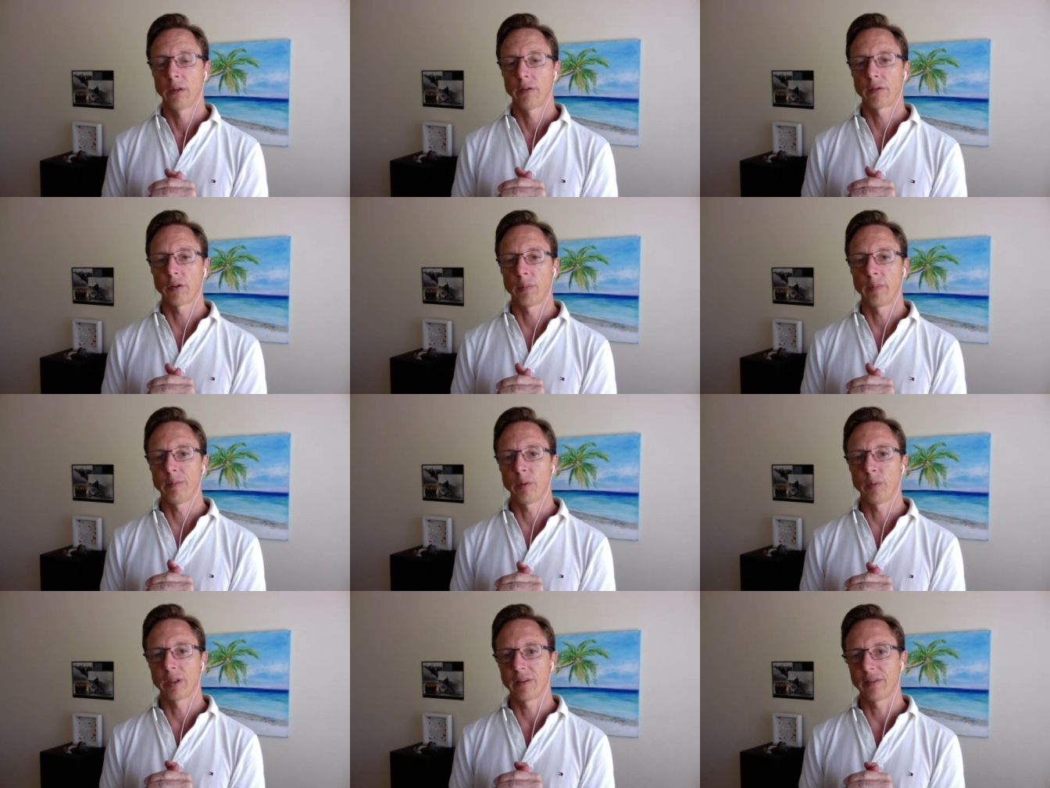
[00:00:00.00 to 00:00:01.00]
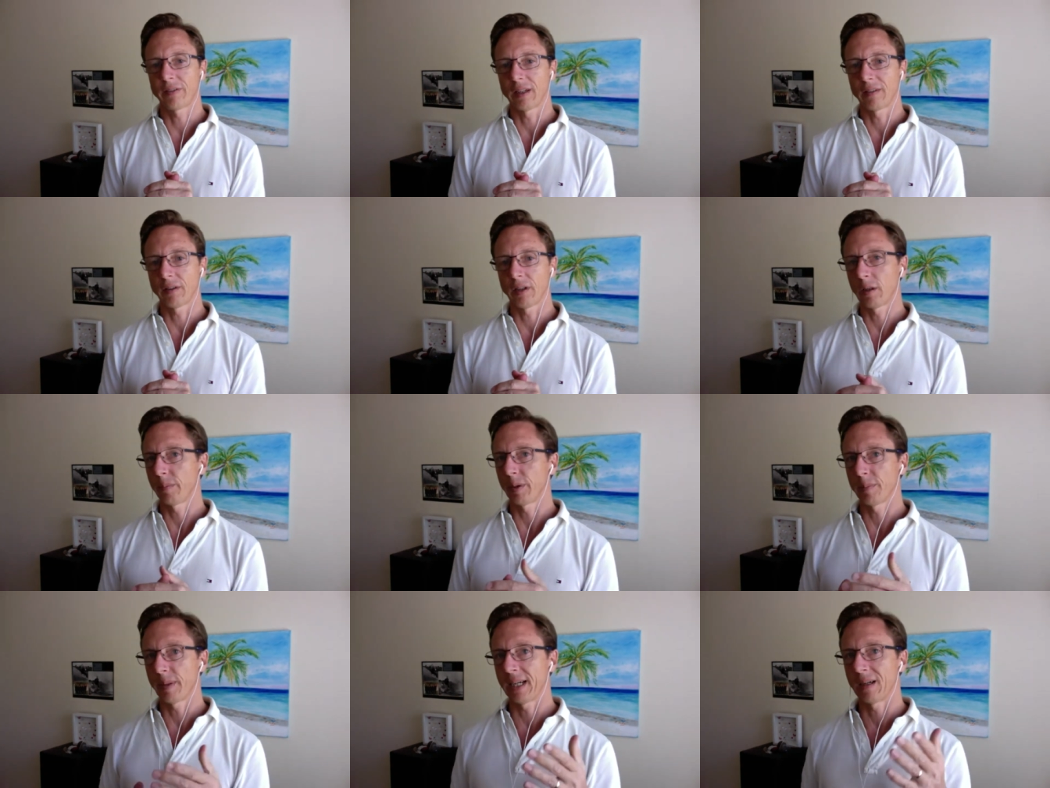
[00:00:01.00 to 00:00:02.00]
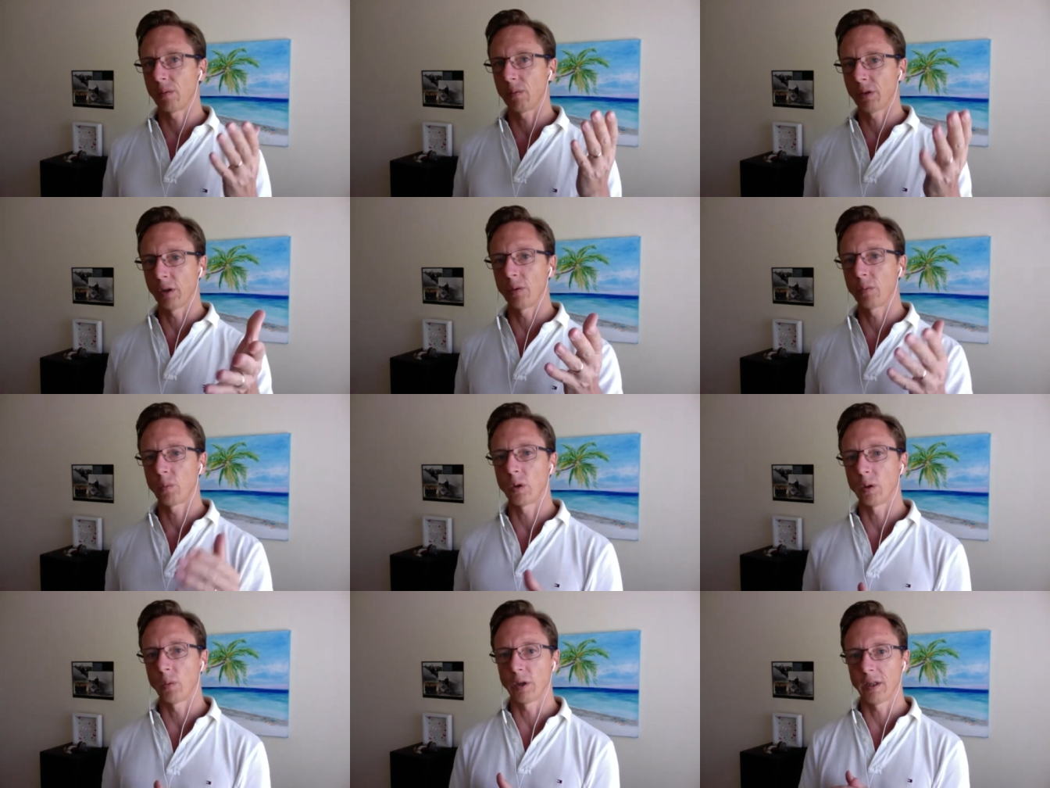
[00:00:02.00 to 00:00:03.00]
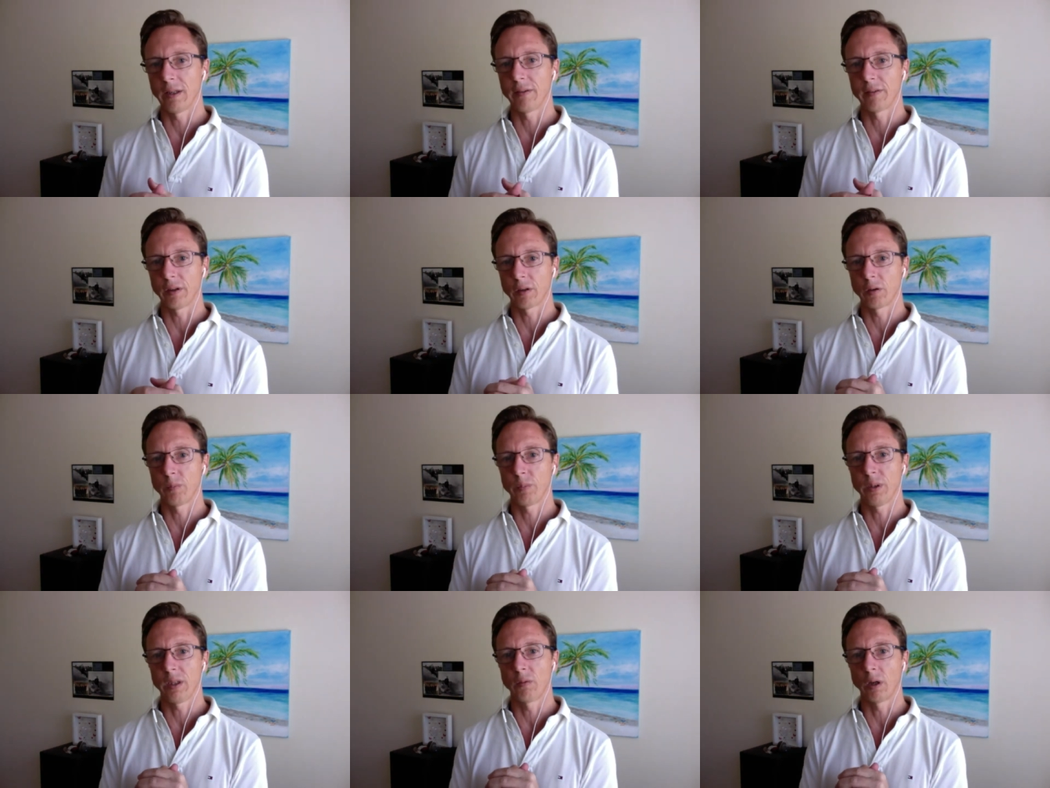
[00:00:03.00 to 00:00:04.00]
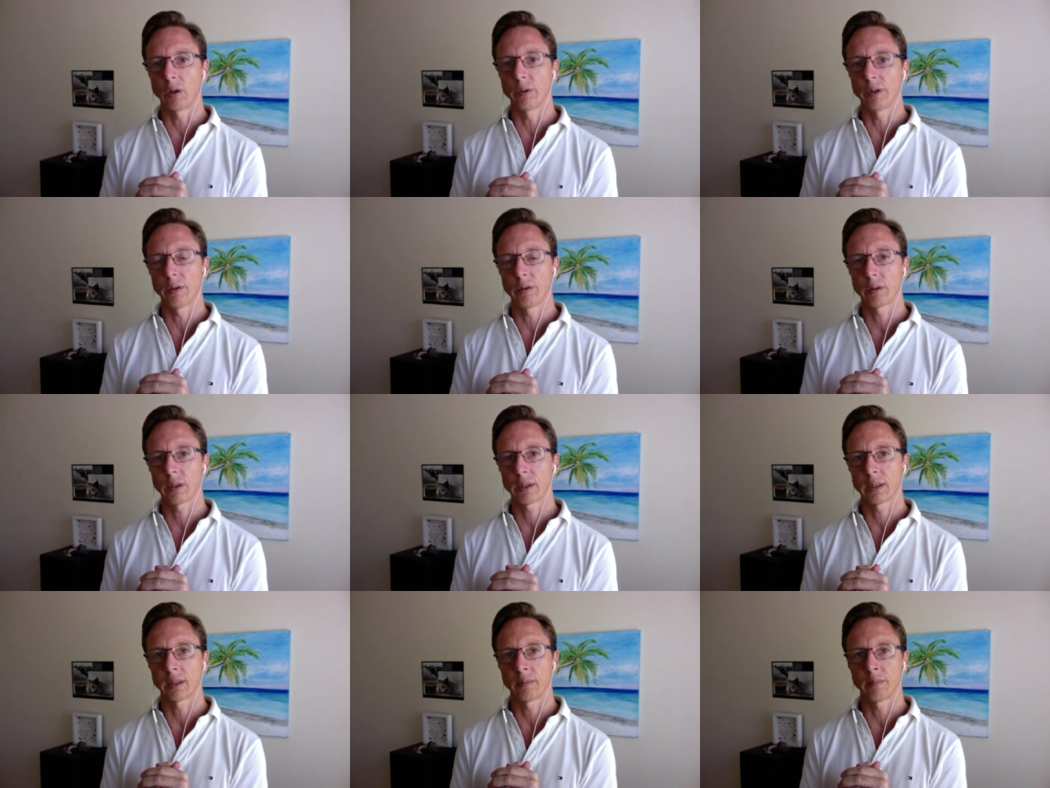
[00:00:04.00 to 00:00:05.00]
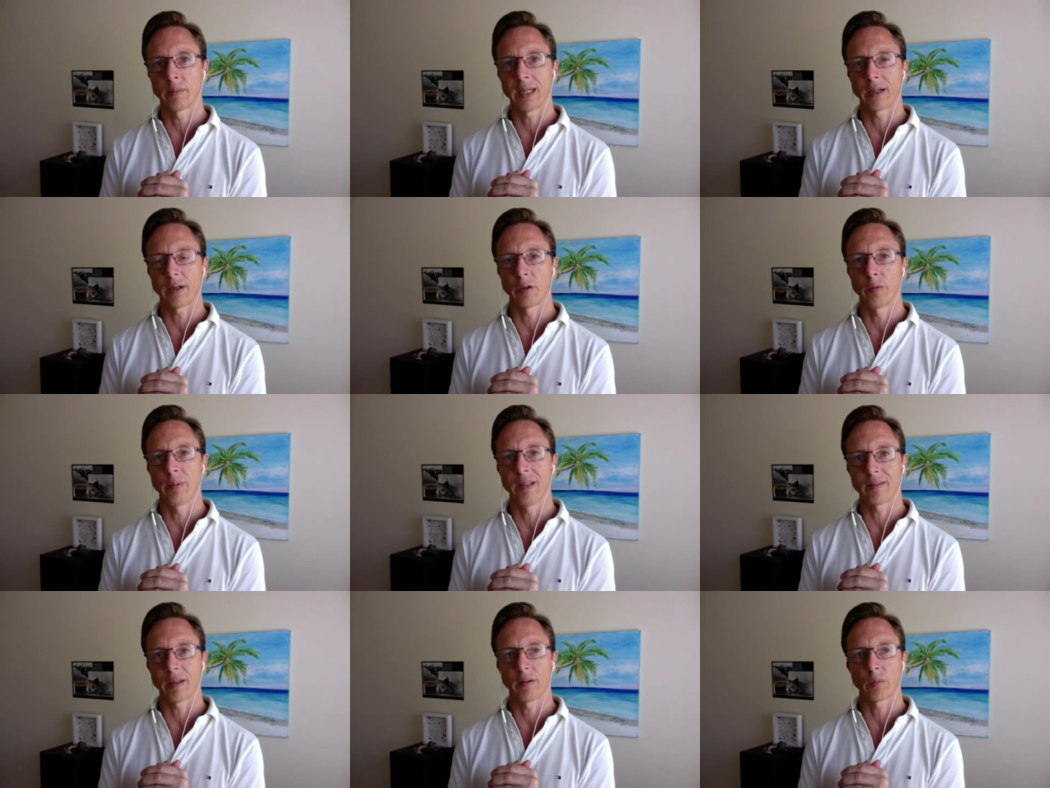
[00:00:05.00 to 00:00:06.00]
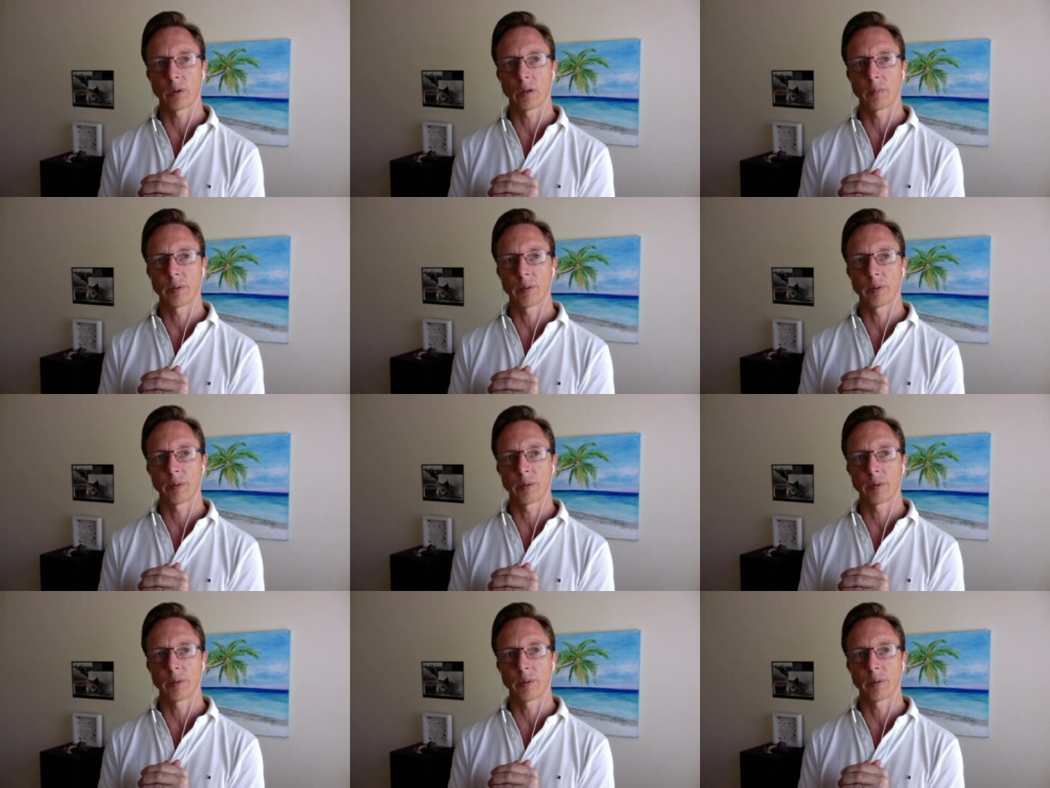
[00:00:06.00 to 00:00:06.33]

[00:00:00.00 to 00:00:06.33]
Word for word: So maybe we could discuss a little bit about you know what what it is that could be grown um, at home easily as well.